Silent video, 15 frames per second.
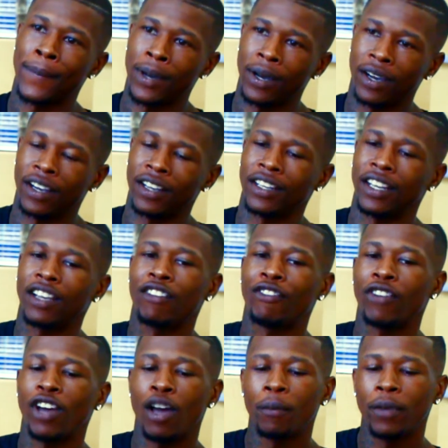Alright, they can
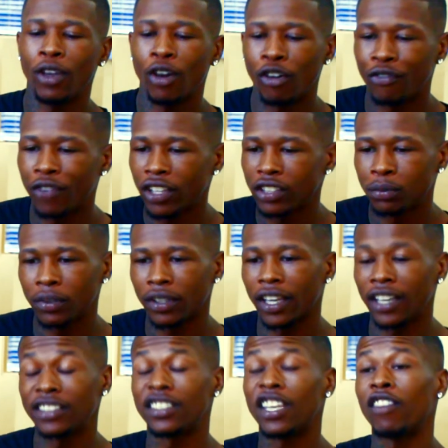find me on Facebook
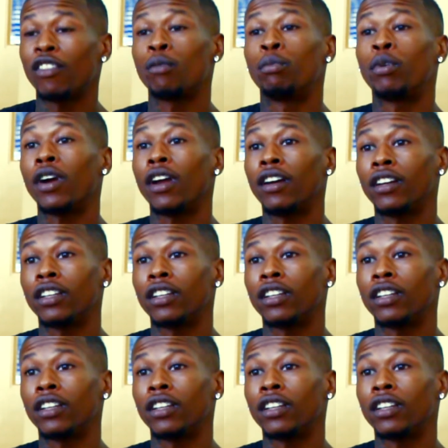at Tevin Brown.